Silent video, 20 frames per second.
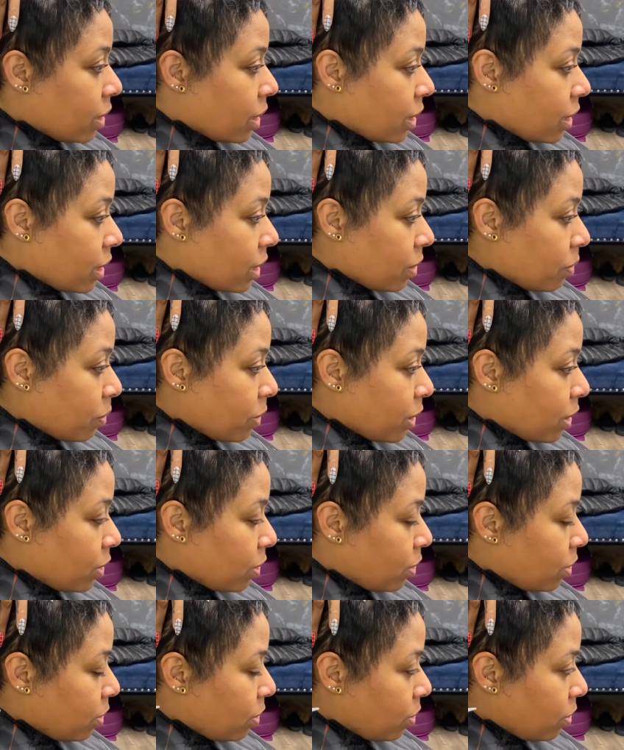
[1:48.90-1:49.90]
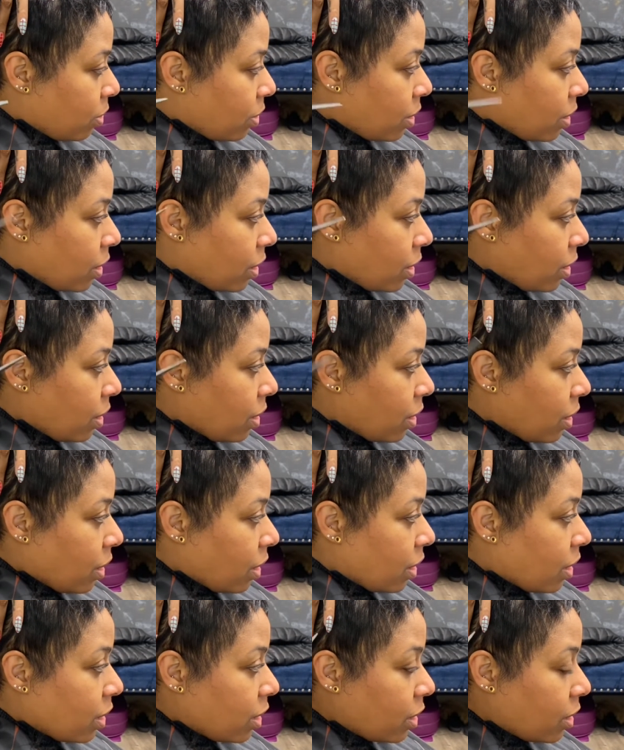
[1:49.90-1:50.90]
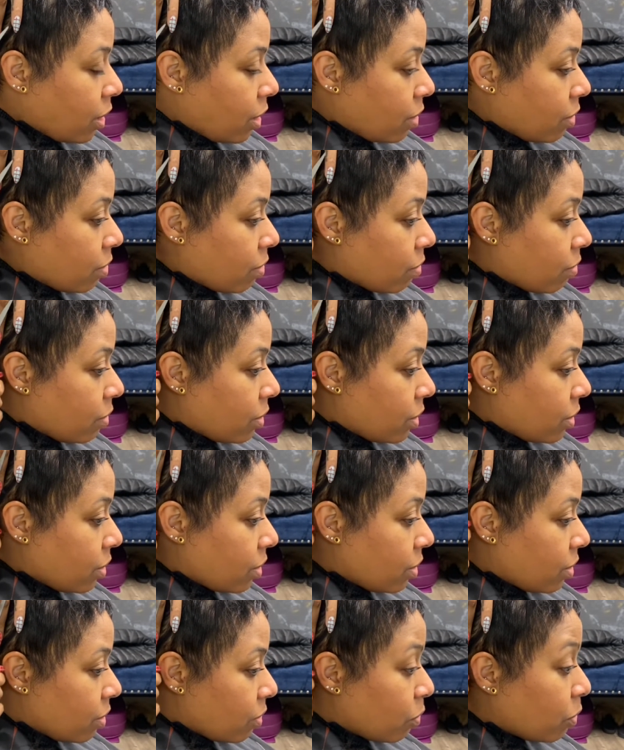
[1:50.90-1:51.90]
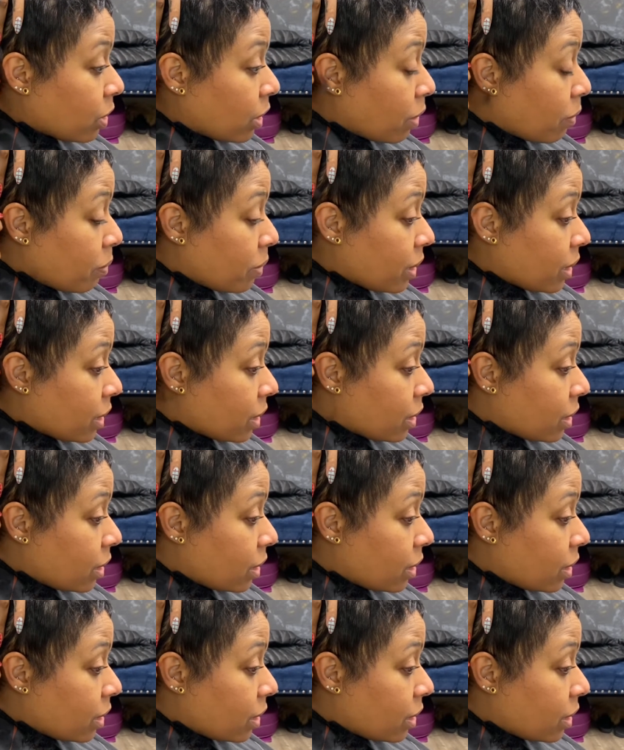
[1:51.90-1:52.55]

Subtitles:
So pick up your guide, follow the guide, cut,